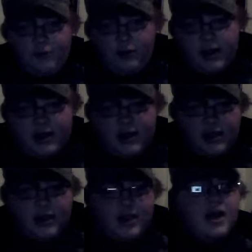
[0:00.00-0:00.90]
1,
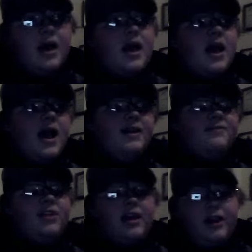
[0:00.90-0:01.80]
and
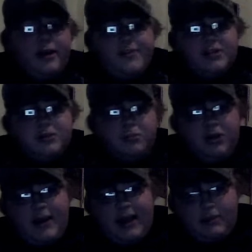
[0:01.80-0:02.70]
if they carry visible
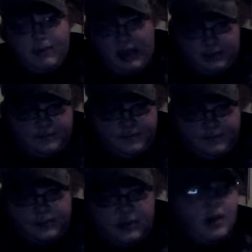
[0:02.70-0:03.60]
impact paint.
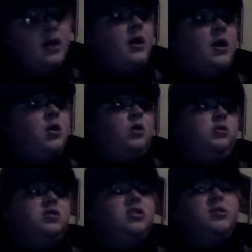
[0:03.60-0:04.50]

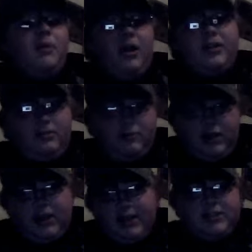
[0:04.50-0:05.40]
Those are about the
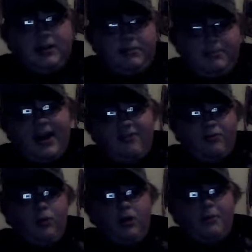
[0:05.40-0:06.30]
three things you can buy
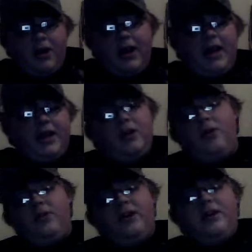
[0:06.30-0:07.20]
from Walmart and
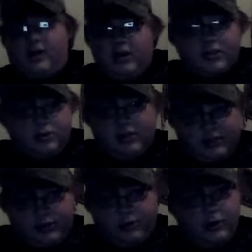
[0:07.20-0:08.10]
know that you aren't totally
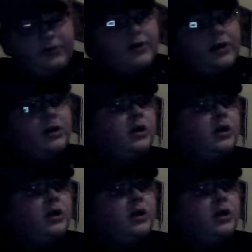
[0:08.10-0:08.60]
screwed over.